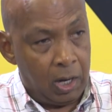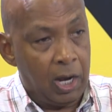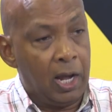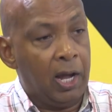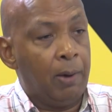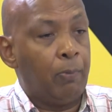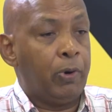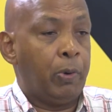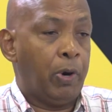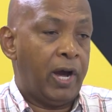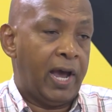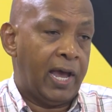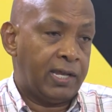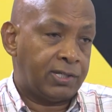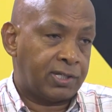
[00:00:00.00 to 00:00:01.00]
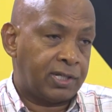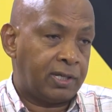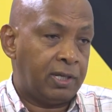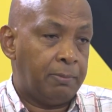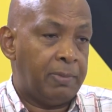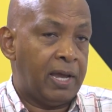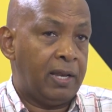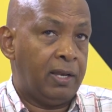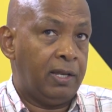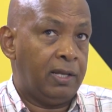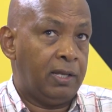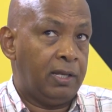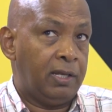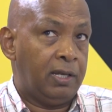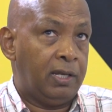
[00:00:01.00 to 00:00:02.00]
um, we were asked by
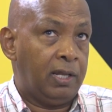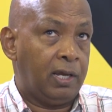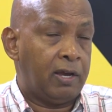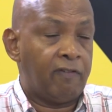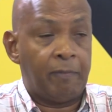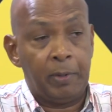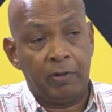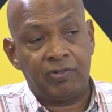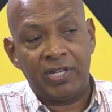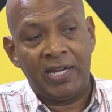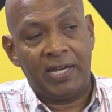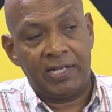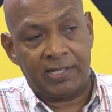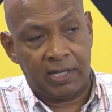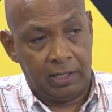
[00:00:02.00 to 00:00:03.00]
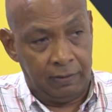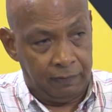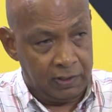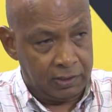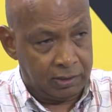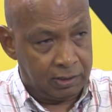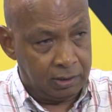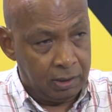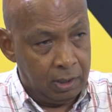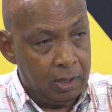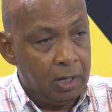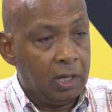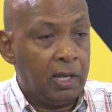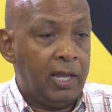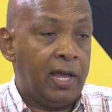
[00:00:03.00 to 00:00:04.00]
the, the government of St. Kitts and Nevis.
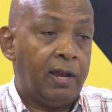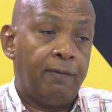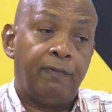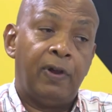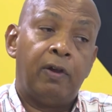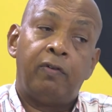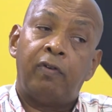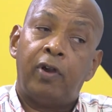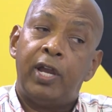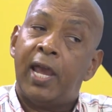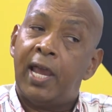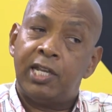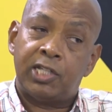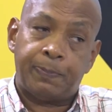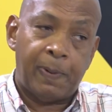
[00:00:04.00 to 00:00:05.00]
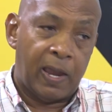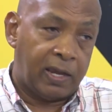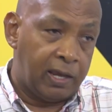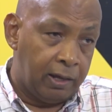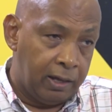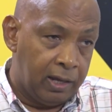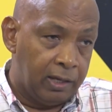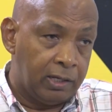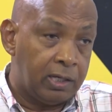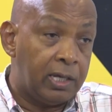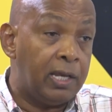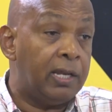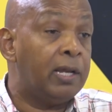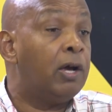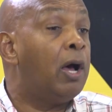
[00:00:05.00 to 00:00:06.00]
They had a very, very high spike in, in,
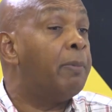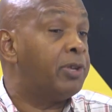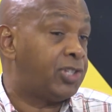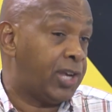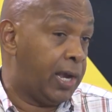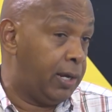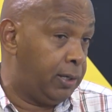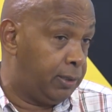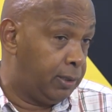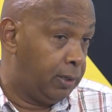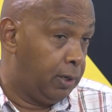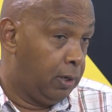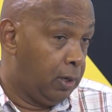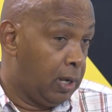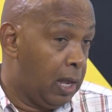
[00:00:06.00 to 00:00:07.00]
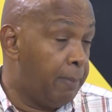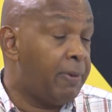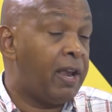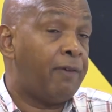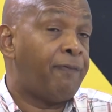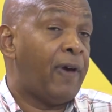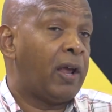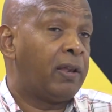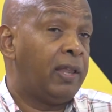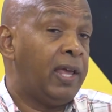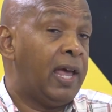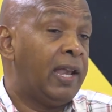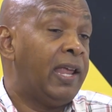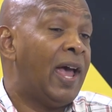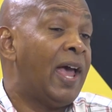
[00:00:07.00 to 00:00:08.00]
in homicide. As a matter of fact, they
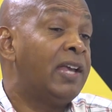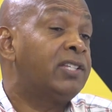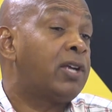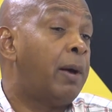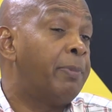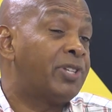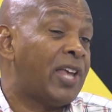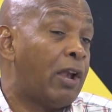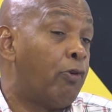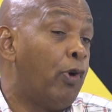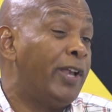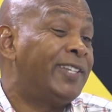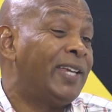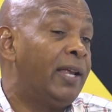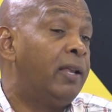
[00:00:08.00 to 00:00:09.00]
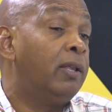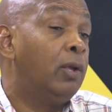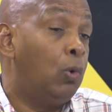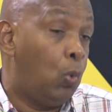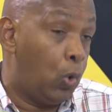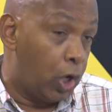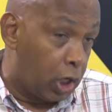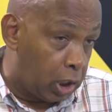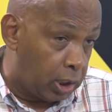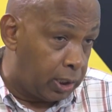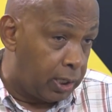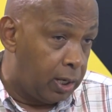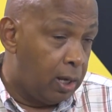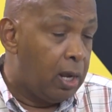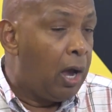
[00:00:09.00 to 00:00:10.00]
had the highest homicide rate in the
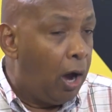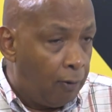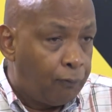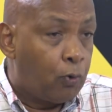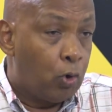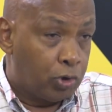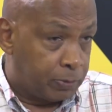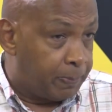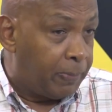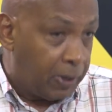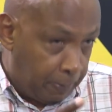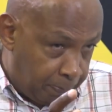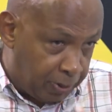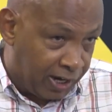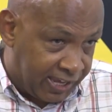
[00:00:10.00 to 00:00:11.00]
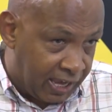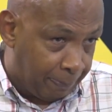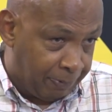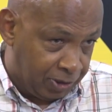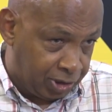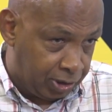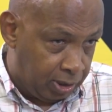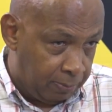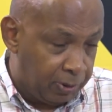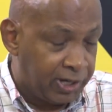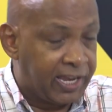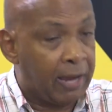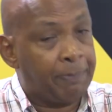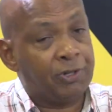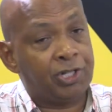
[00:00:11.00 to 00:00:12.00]
world. Okay. Of course, per, per capita, capita, per yeah.
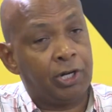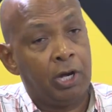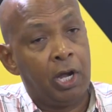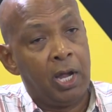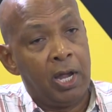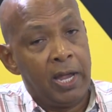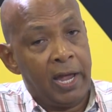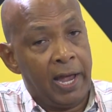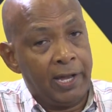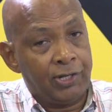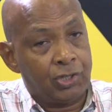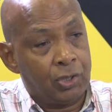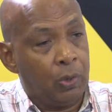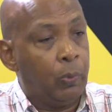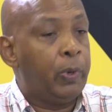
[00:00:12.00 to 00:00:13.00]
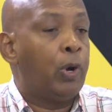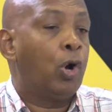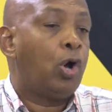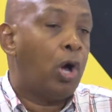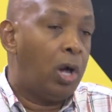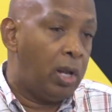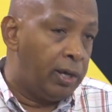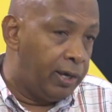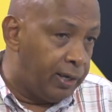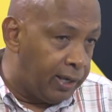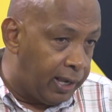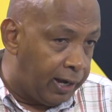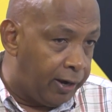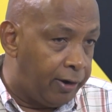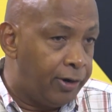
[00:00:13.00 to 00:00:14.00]
capita. And so we are called in
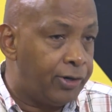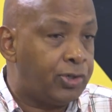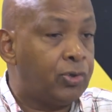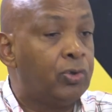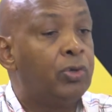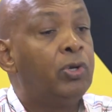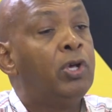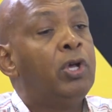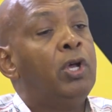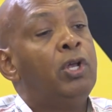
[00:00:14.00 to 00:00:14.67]
there to,